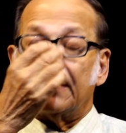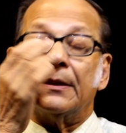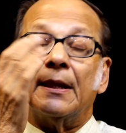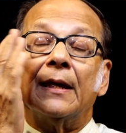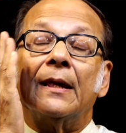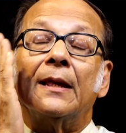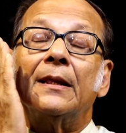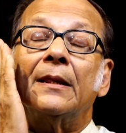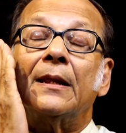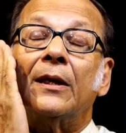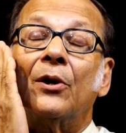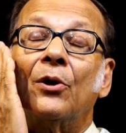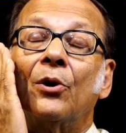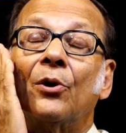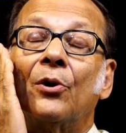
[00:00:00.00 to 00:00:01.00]
then
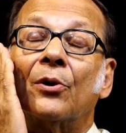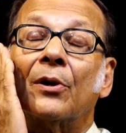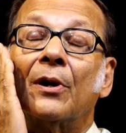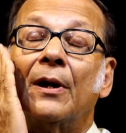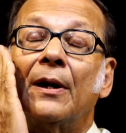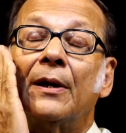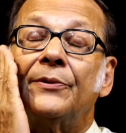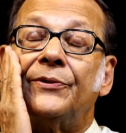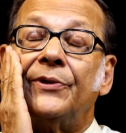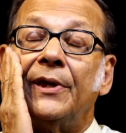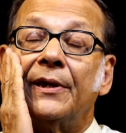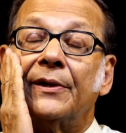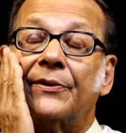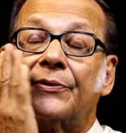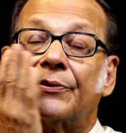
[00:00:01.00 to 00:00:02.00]
your
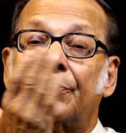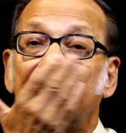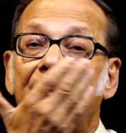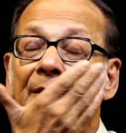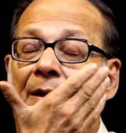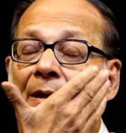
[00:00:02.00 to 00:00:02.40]
cheeks,